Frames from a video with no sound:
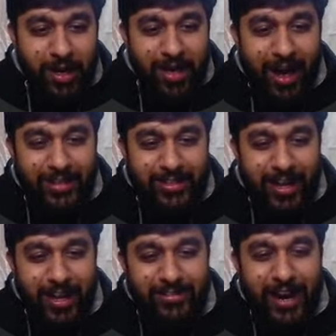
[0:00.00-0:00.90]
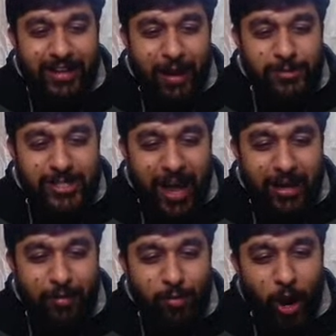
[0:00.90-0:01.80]
I think that
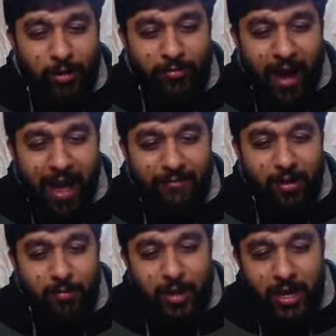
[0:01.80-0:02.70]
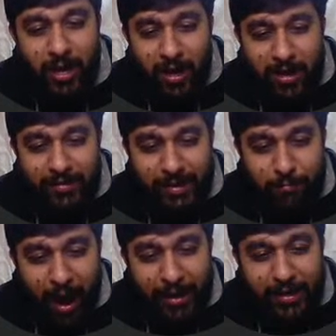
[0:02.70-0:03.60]
epsilon dot y will be
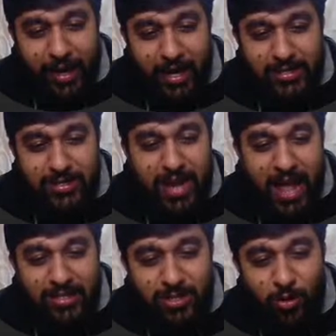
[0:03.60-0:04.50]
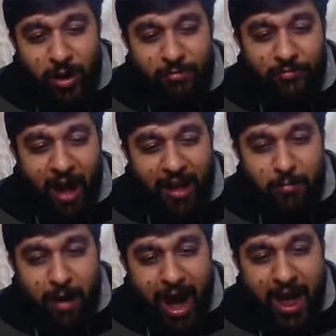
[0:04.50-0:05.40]
minus del square phi
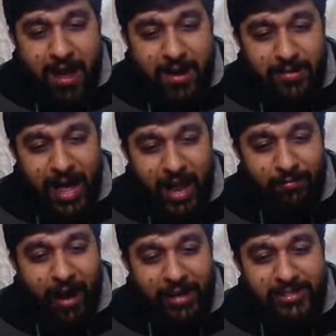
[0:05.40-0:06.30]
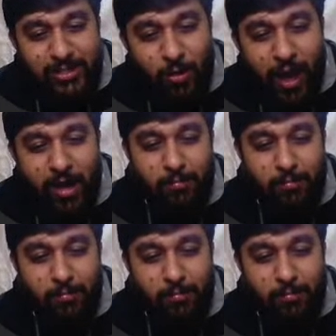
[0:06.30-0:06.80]
by del y square,